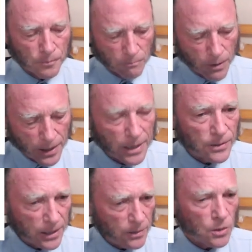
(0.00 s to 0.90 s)
But he
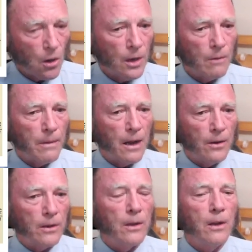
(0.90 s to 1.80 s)
did talk
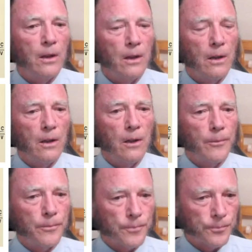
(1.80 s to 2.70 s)
about
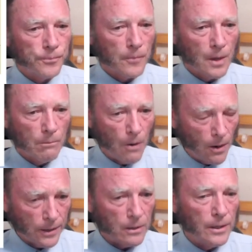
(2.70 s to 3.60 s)

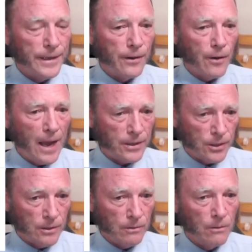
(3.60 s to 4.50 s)
particle
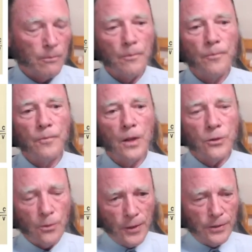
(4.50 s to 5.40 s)
interaction.
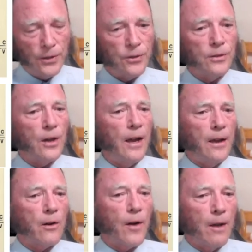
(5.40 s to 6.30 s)
So this is a
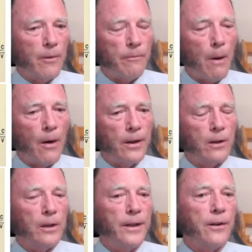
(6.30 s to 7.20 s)
diagram of
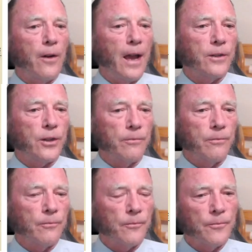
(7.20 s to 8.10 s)
particle interaction
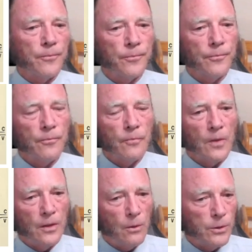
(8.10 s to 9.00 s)

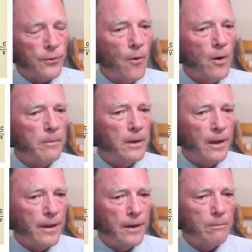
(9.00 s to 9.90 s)
that was
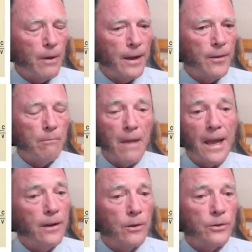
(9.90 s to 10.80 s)
formulated by the
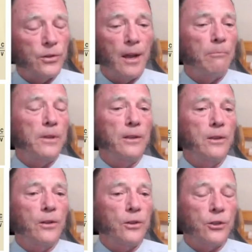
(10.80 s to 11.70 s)
man who stepped
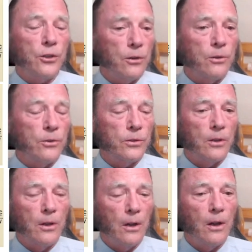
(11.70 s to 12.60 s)
into the shoes
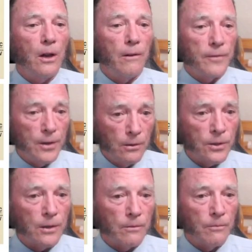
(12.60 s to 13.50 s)
of
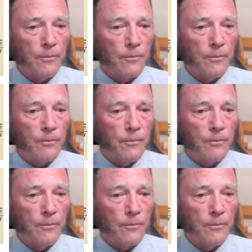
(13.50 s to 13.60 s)
Newton,